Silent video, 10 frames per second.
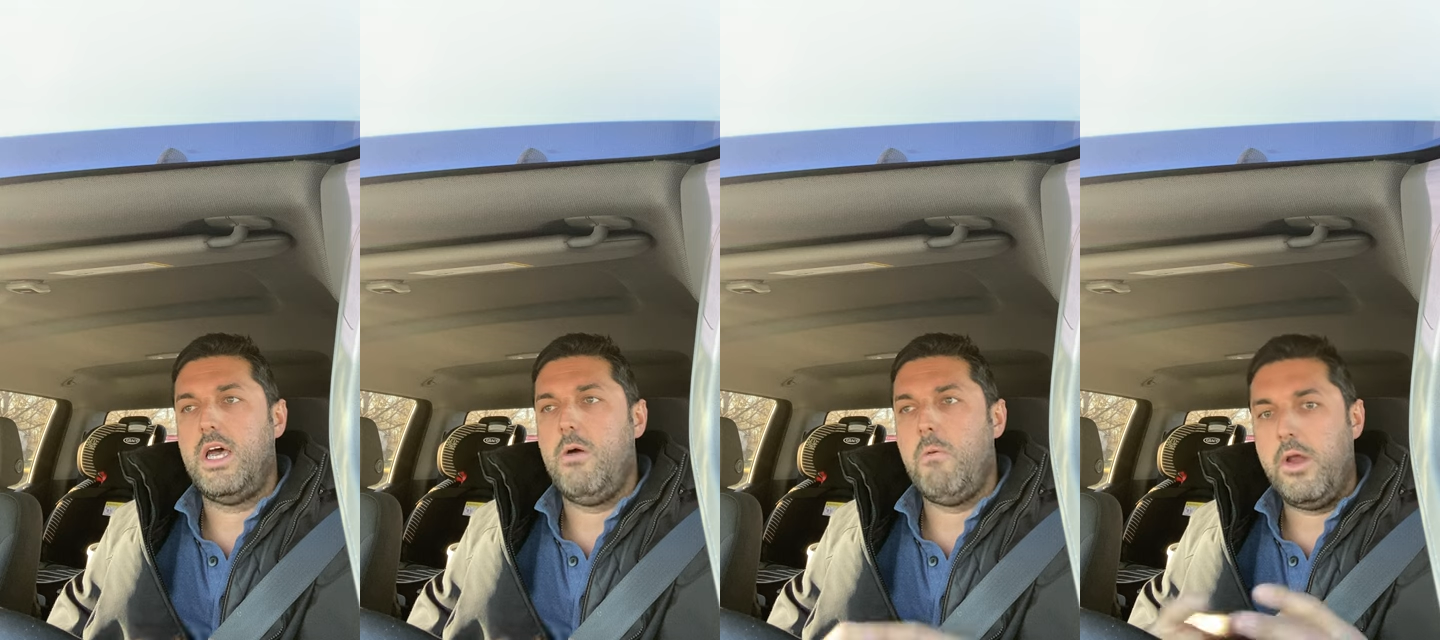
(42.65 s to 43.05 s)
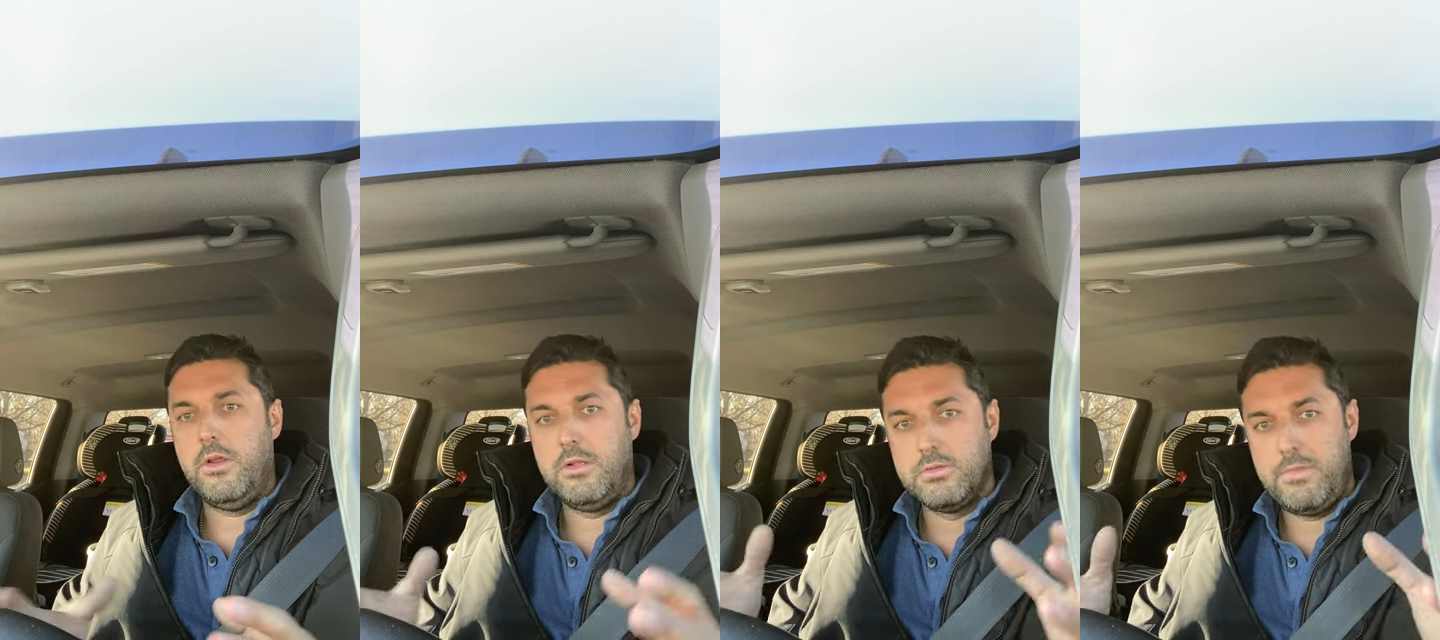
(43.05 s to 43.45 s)
uh,
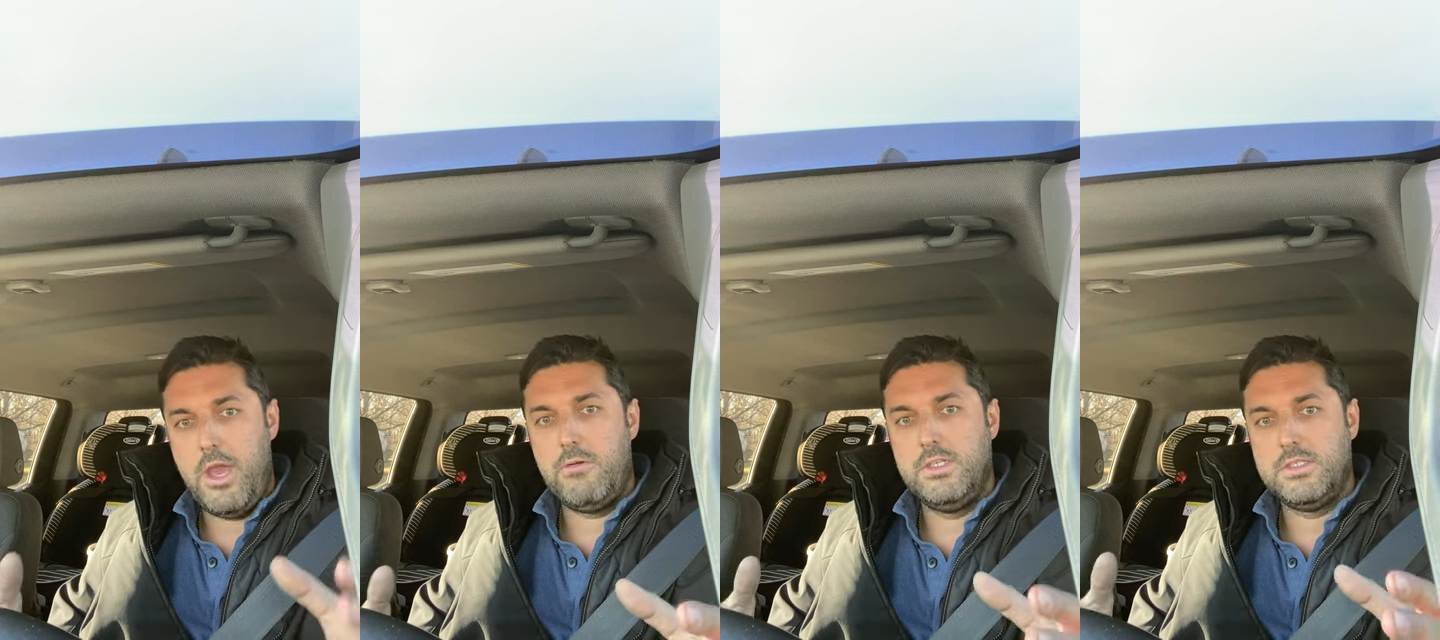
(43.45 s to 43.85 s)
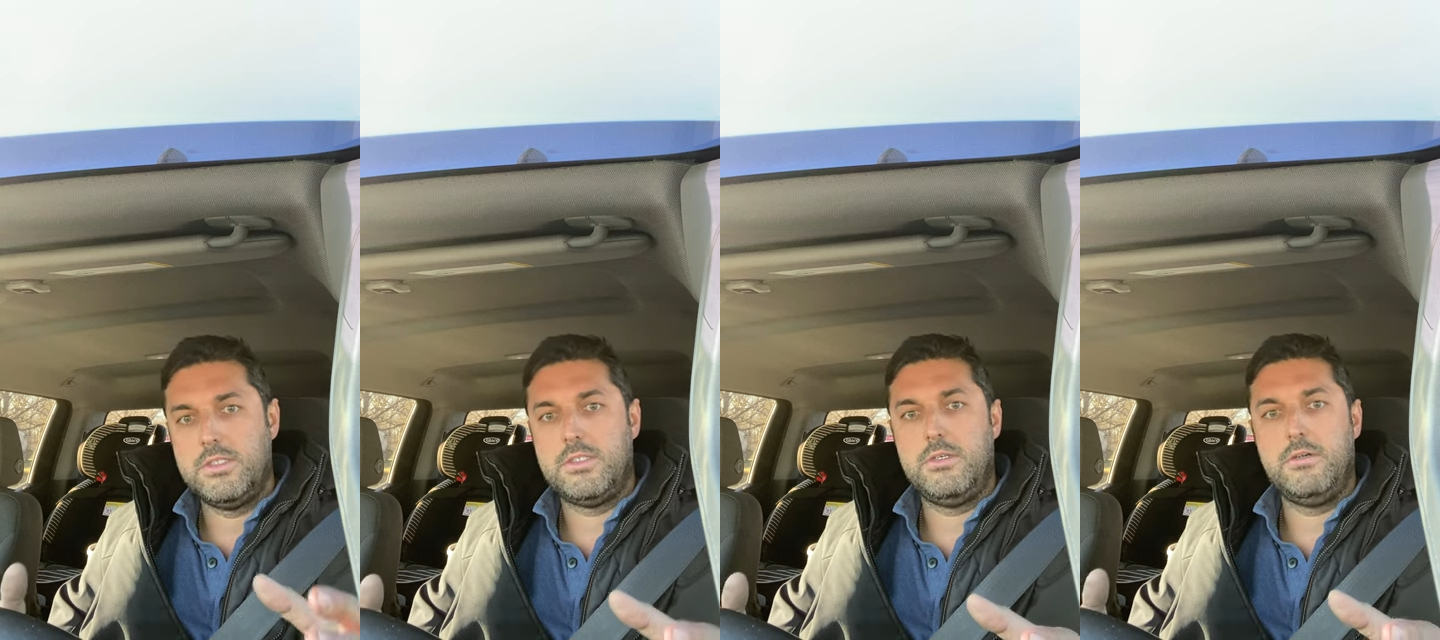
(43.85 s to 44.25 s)
wiring those batteries in
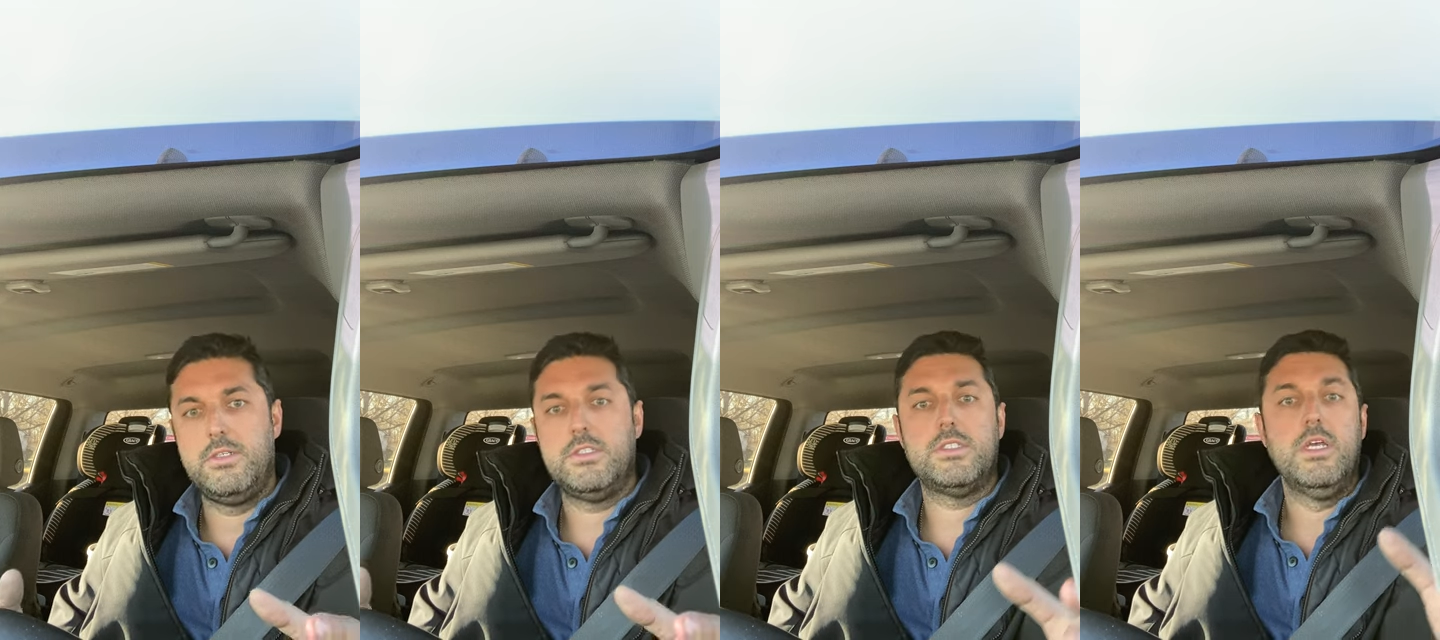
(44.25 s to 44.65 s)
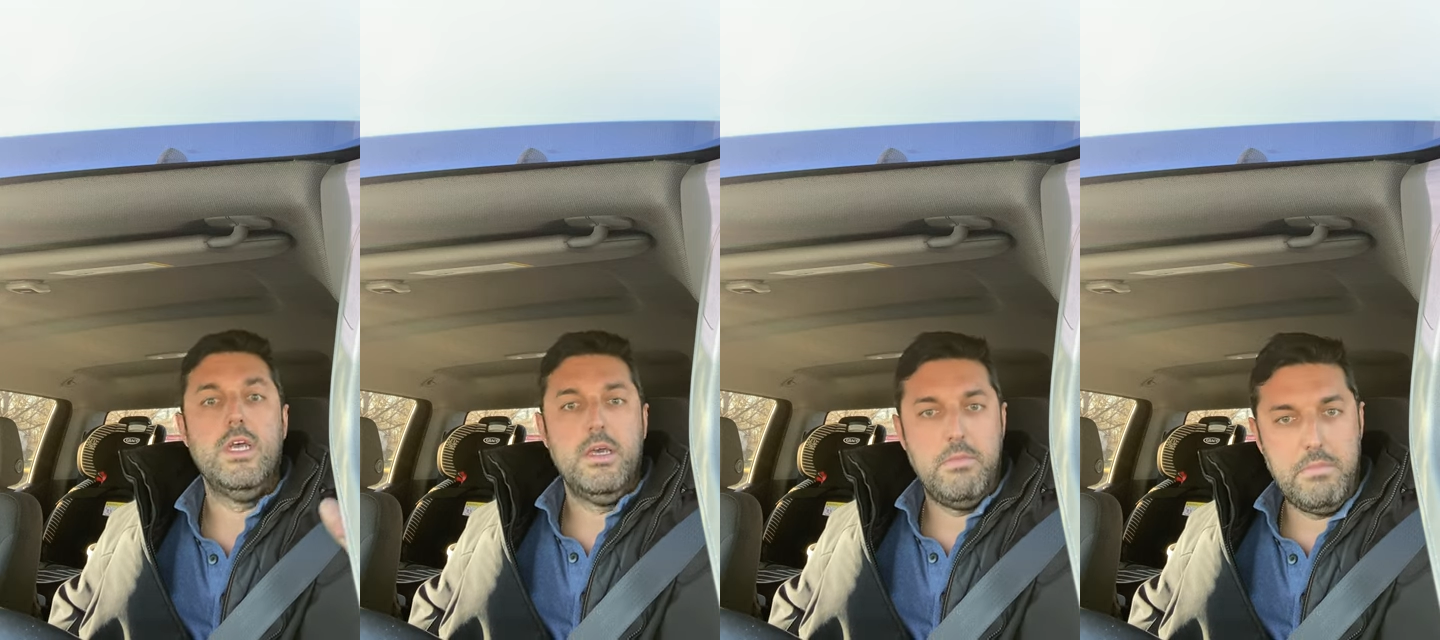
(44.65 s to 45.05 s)
series,
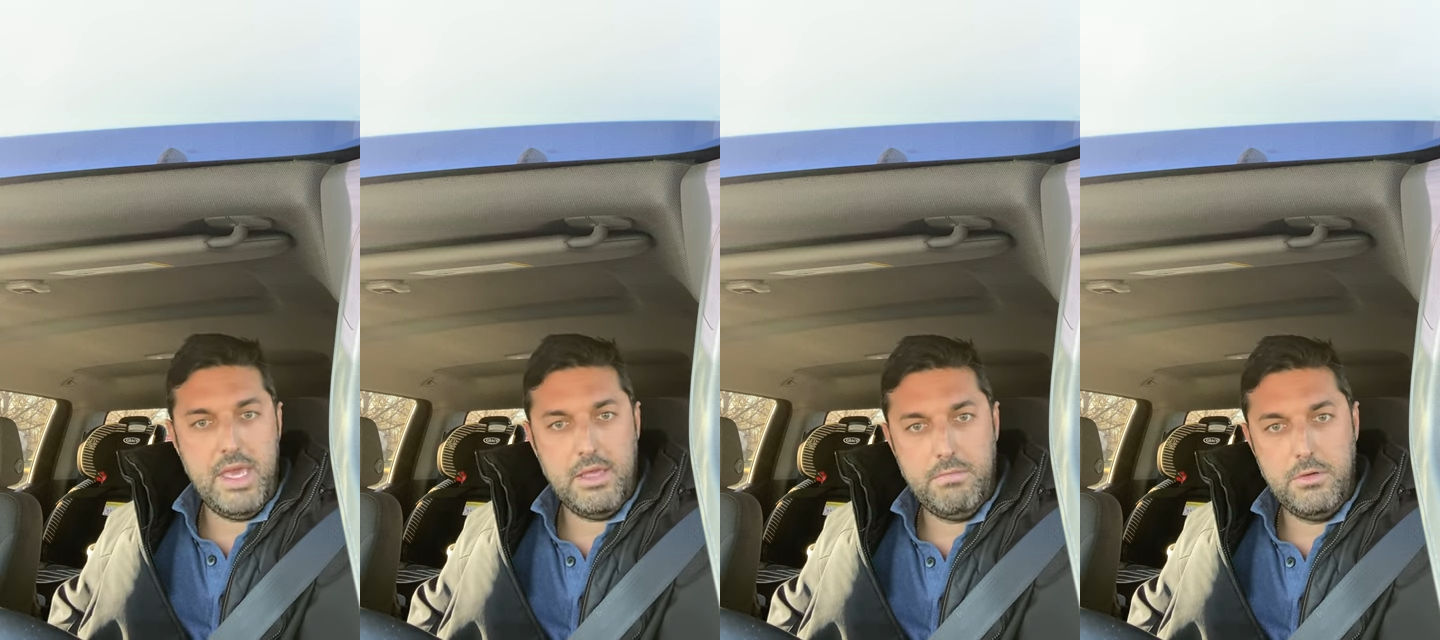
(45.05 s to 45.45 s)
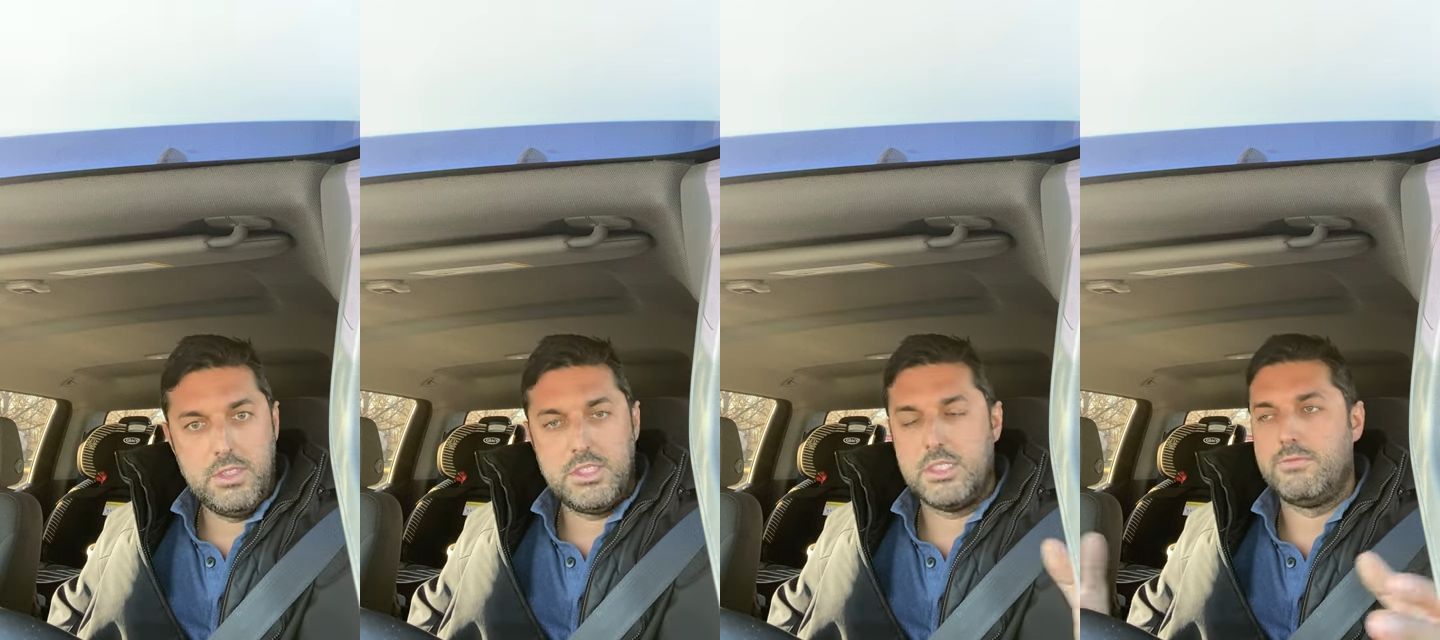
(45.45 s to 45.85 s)
making
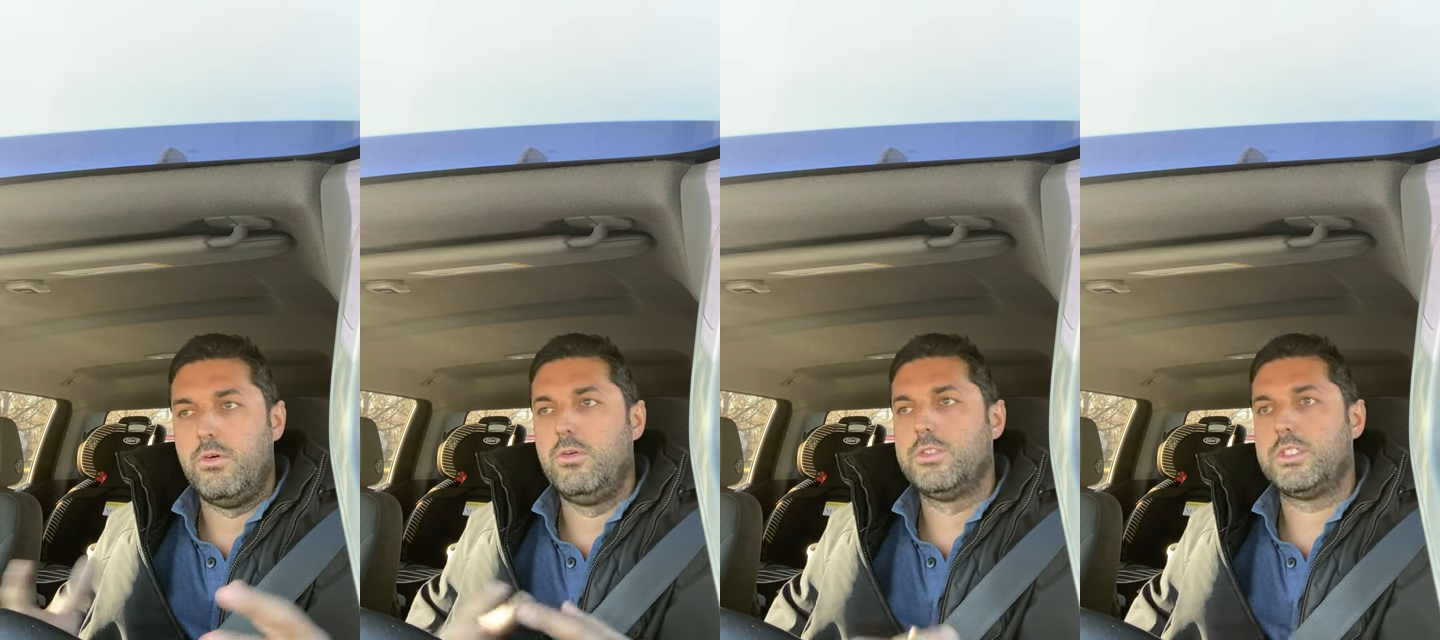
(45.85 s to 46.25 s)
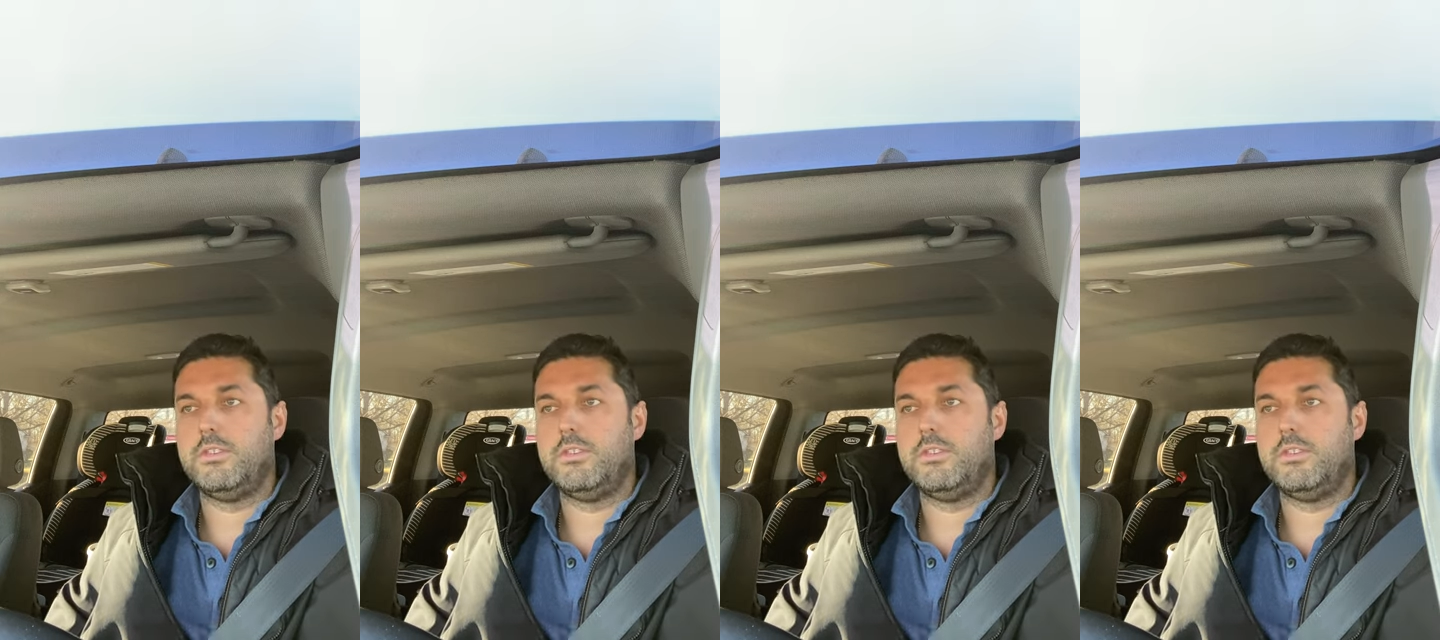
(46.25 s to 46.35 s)
36 volts.